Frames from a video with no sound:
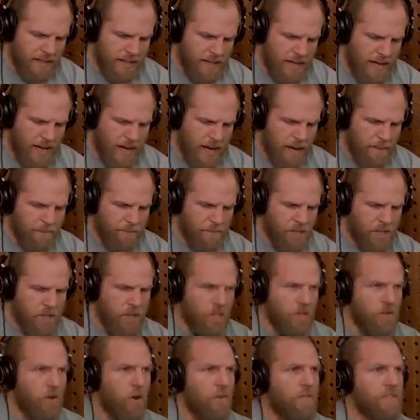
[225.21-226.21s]
And um, you
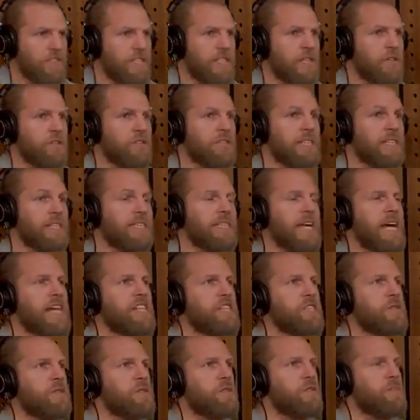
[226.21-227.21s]
know, you obviously your
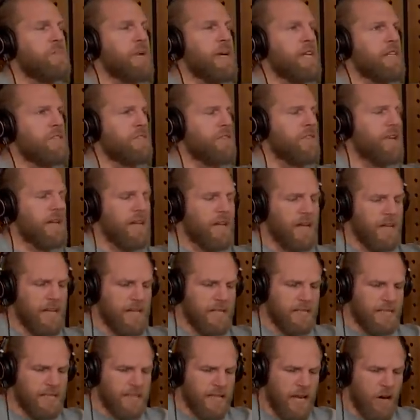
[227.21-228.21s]
success speaks for it
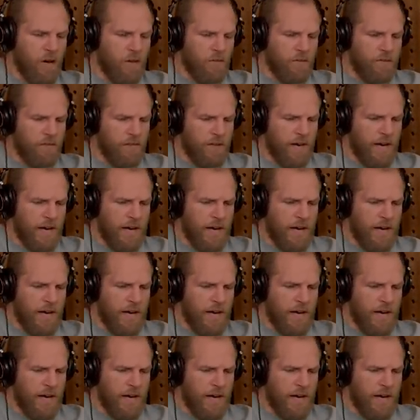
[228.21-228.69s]
itself.